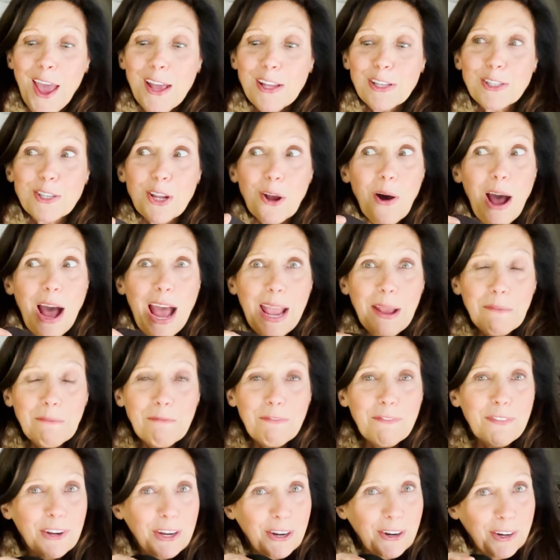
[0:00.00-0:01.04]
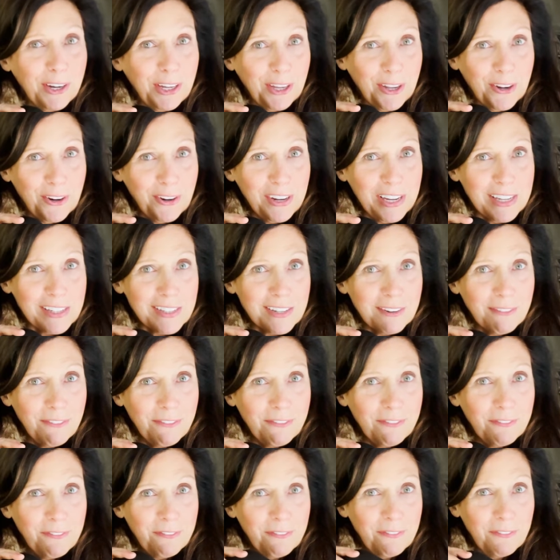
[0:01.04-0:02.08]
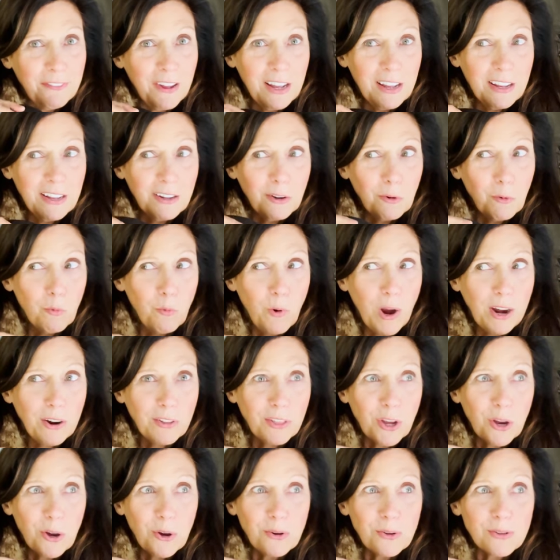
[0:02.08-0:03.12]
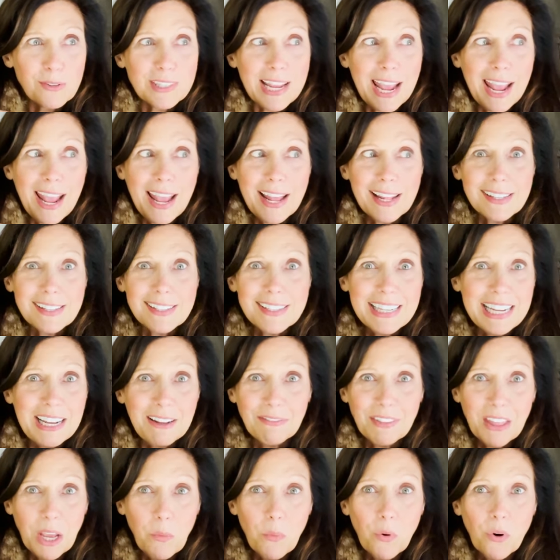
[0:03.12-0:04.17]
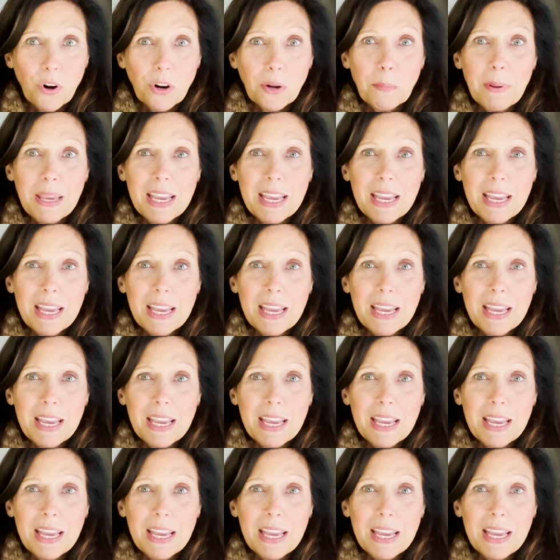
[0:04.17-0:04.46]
So I am very curious to wear those and see if they work,